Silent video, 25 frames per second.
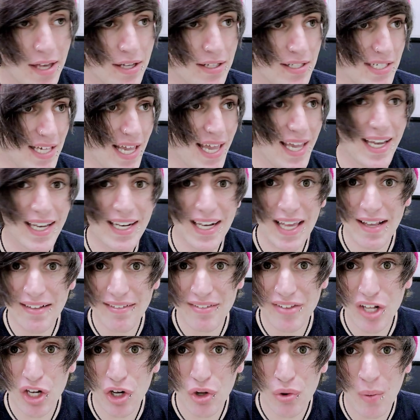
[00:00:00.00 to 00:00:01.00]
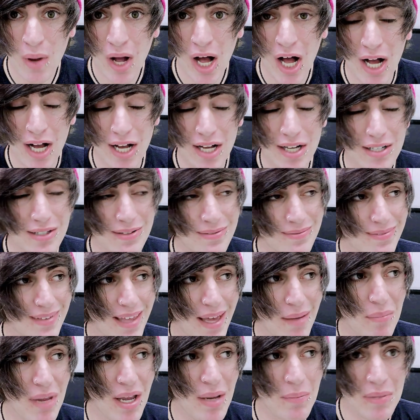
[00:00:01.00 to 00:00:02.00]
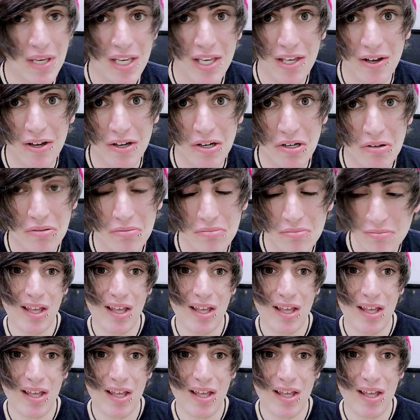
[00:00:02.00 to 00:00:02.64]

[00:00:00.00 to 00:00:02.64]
Take a nice little walk. That might be good.